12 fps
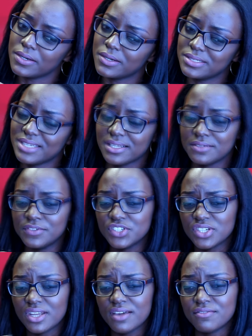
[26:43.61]
on
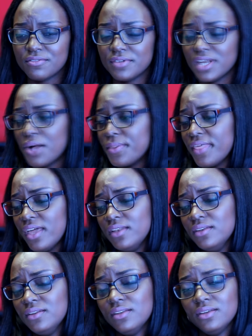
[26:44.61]
television every now and
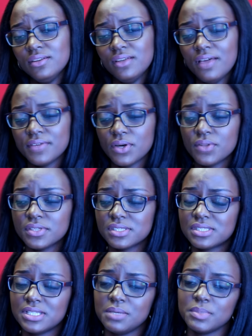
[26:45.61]
then, mm. having all
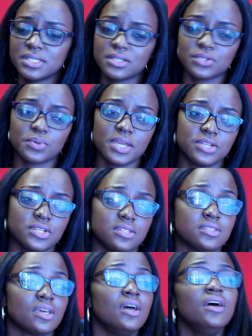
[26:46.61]
those steamy
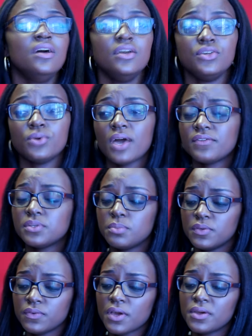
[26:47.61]
situations. You have to
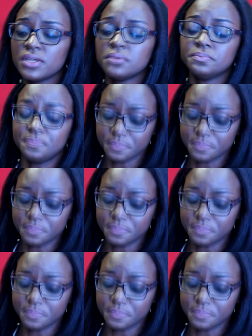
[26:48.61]
be very